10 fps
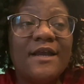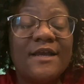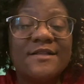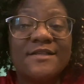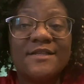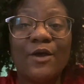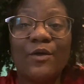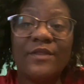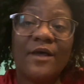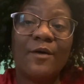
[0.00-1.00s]
and so
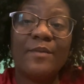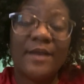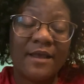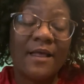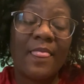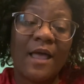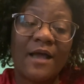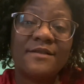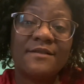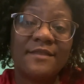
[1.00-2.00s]
there'll be a
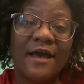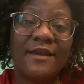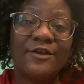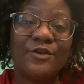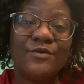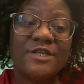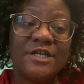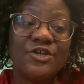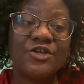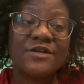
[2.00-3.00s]
lot, lot of new
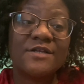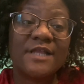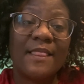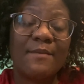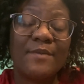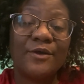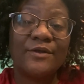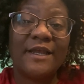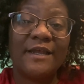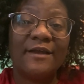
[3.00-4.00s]
teachers in the
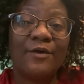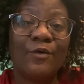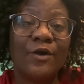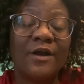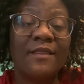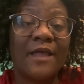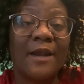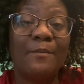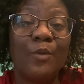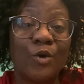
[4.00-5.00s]
building, or a lot
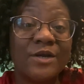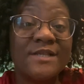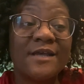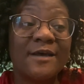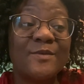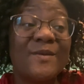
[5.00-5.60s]
of board subs.